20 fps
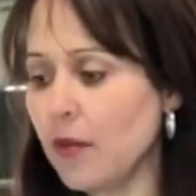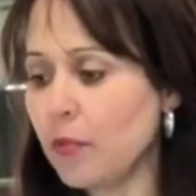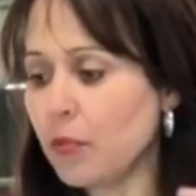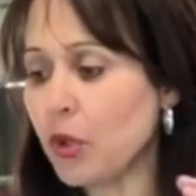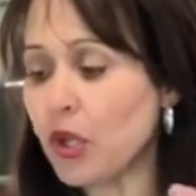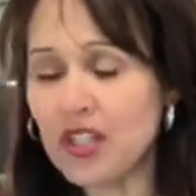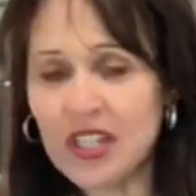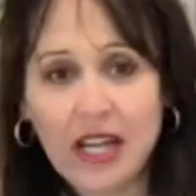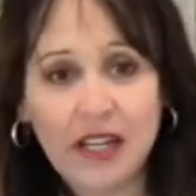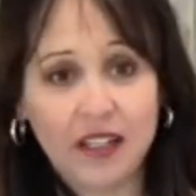
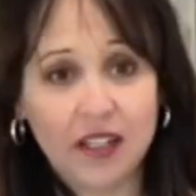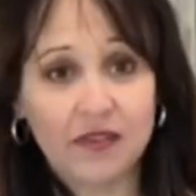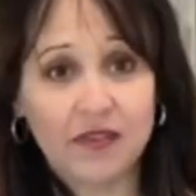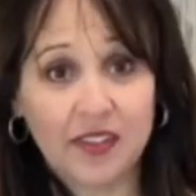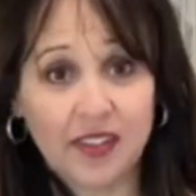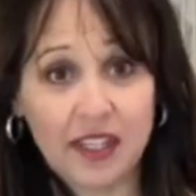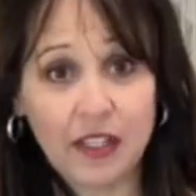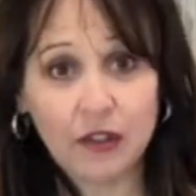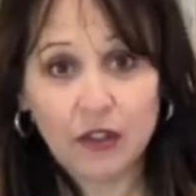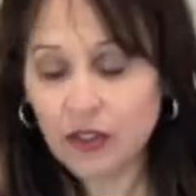protective
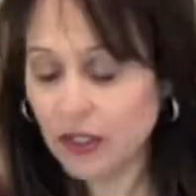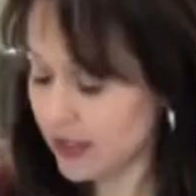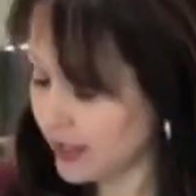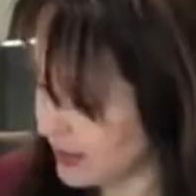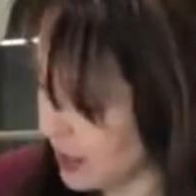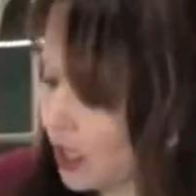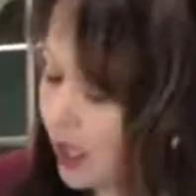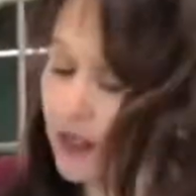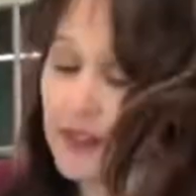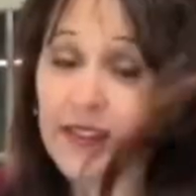
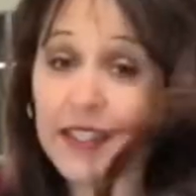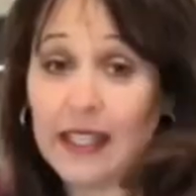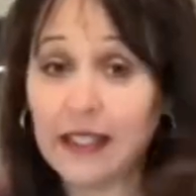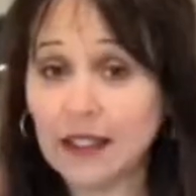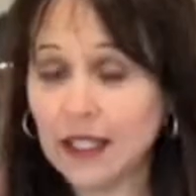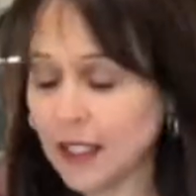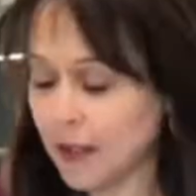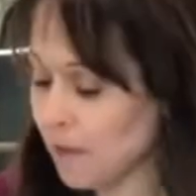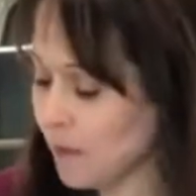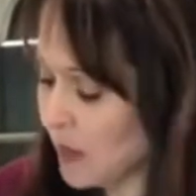
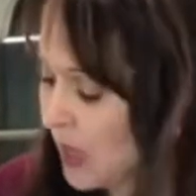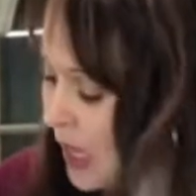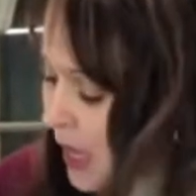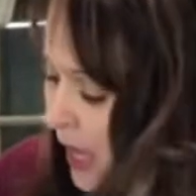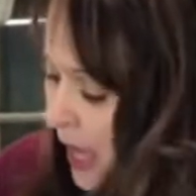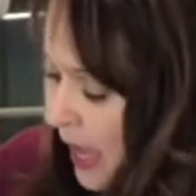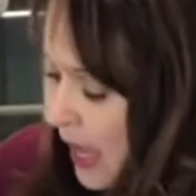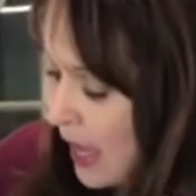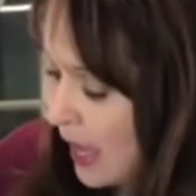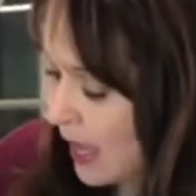sealing,
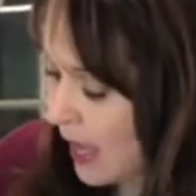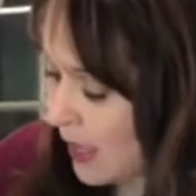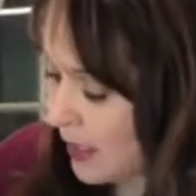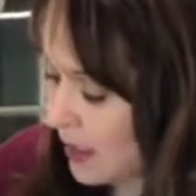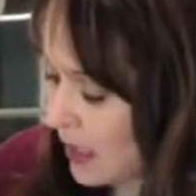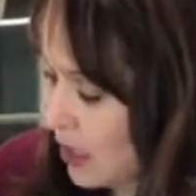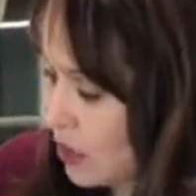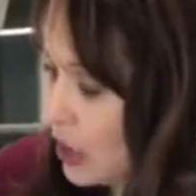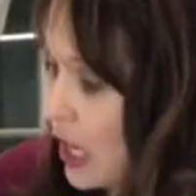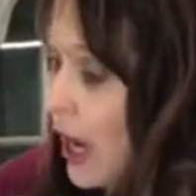
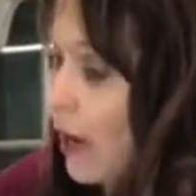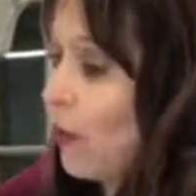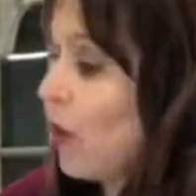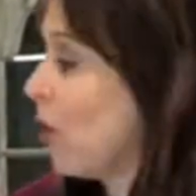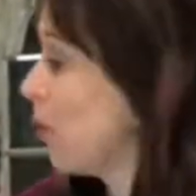and I